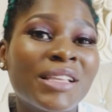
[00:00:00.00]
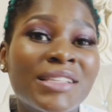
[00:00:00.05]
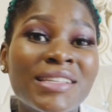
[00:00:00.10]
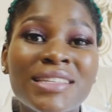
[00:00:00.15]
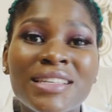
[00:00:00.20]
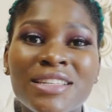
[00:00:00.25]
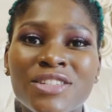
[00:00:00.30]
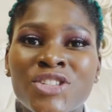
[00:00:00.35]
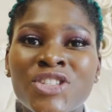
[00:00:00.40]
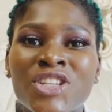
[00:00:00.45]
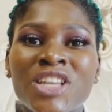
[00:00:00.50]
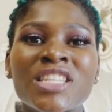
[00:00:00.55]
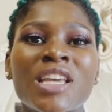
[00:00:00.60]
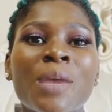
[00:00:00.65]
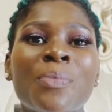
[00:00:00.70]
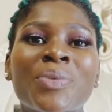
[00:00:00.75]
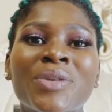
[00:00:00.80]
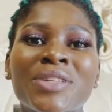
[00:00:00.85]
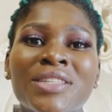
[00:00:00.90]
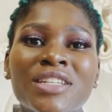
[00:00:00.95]
This is just a
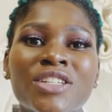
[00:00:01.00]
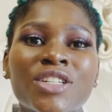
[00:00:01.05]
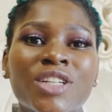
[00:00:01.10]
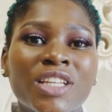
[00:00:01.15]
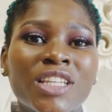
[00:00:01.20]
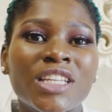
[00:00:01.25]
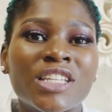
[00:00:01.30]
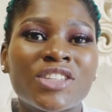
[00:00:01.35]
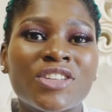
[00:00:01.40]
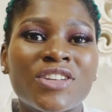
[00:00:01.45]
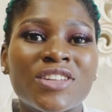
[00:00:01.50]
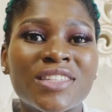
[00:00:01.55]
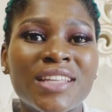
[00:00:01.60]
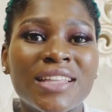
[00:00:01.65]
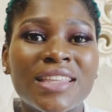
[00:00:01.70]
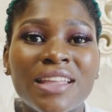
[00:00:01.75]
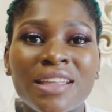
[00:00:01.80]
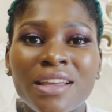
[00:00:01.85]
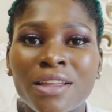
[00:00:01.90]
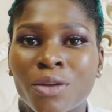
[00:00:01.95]
prediction. It's not
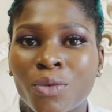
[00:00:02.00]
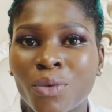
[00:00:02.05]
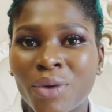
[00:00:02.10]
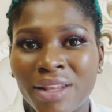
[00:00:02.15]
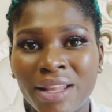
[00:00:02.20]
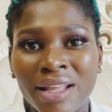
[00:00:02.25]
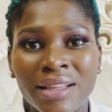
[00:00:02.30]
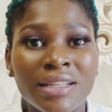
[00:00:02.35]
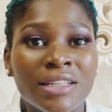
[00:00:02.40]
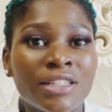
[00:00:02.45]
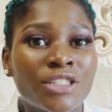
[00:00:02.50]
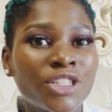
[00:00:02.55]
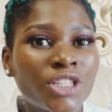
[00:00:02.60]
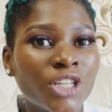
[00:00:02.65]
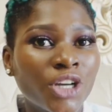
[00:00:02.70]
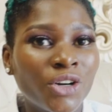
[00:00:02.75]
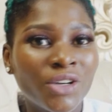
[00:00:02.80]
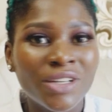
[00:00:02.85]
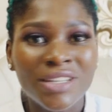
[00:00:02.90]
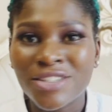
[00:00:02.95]
stated anywhere that it's
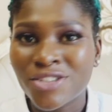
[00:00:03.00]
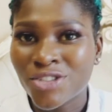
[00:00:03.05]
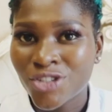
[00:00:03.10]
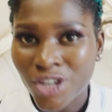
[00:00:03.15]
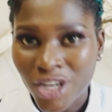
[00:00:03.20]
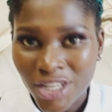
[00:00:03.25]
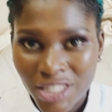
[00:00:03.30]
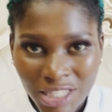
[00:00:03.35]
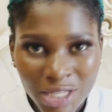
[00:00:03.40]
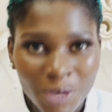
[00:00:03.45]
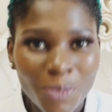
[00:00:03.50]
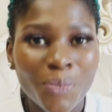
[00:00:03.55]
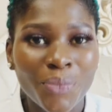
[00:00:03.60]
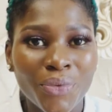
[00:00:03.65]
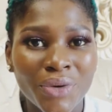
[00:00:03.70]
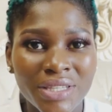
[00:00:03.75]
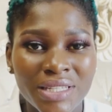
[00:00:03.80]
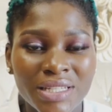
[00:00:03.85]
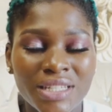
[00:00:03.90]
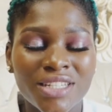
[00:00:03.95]
sure. It's just
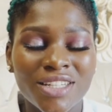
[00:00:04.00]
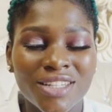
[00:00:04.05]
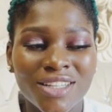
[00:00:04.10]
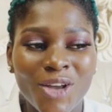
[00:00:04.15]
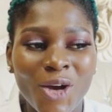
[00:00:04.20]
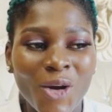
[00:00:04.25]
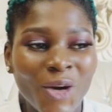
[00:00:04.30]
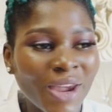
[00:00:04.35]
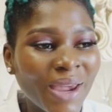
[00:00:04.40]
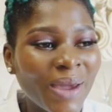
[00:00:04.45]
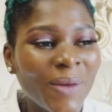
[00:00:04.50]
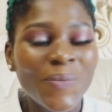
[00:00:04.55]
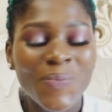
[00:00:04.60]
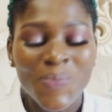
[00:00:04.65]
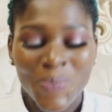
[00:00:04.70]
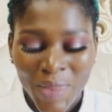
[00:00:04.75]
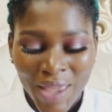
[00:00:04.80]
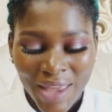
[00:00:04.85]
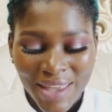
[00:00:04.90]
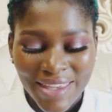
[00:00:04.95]
prediction, okay?
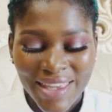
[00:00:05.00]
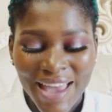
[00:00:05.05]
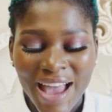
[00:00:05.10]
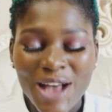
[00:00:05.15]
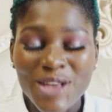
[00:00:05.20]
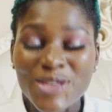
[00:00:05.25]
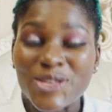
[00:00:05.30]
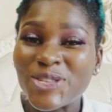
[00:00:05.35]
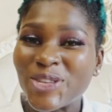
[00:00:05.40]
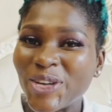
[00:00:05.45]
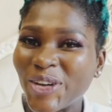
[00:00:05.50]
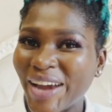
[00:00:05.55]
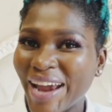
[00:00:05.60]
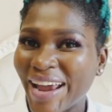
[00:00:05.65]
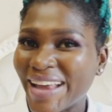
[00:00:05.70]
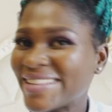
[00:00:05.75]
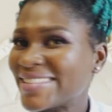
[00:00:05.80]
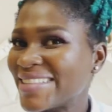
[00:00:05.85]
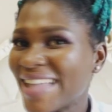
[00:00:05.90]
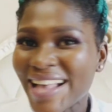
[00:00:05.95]
Yeah, so
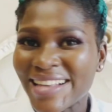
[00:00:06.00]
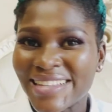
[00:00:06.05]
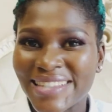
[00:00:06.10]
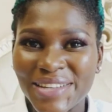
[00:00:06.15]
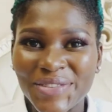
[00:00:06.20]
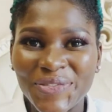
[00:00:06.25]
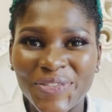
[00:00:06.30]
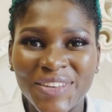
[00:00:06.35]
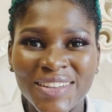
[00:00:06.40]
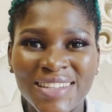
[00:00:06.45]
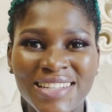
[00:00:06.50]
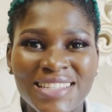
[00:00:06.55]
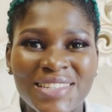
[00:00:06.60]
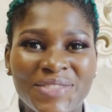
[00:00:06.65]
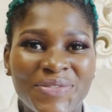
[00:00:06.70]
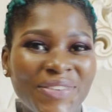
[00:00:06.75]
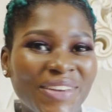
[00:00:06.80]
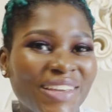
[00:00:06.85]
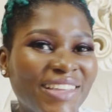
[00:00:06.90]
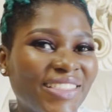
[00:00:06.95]
guys, that's it for this
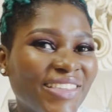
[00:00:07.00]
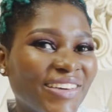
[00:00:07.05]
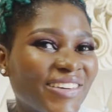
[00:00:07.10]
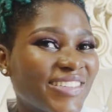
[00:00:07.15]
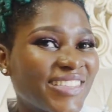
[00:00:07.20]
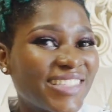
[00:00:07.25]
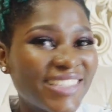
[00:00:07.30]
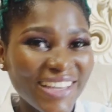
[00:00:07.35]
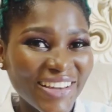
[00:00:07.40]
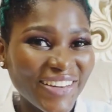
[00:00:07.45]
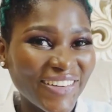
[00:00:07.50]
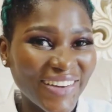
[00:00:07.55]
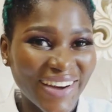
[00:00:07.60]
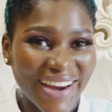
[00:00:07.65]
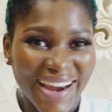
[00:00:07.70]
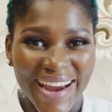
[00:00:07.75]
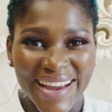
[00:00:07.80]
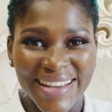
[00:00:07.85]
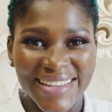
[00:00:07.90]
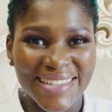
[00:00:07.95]
video. See you
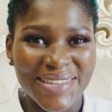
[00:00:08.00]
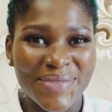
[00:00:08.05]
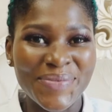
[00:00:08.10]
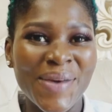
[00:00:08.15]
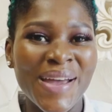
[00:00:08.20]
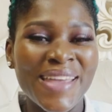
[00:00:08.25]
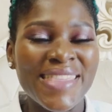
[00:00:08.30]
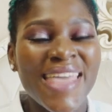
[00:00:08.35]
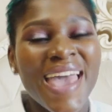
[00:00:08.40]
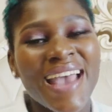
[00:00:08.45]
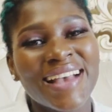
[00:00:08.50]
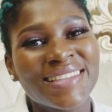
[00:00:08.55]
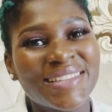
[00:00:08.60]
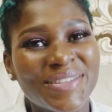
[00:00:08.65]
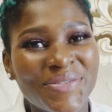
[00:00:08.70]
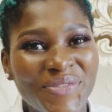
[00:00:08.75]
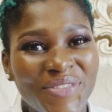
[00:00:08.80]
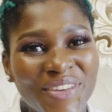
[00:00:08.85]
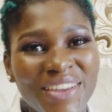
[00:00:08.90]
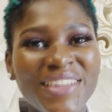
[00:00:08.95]
guys in my next
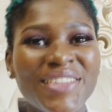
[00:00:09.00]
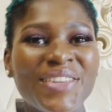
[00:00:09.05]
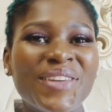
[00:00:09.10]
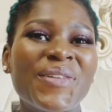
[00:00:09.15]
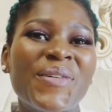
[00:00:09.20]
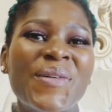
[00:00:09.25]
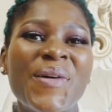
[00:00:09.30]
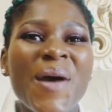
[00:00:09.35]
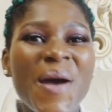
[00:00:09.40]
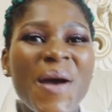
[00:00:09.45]
video.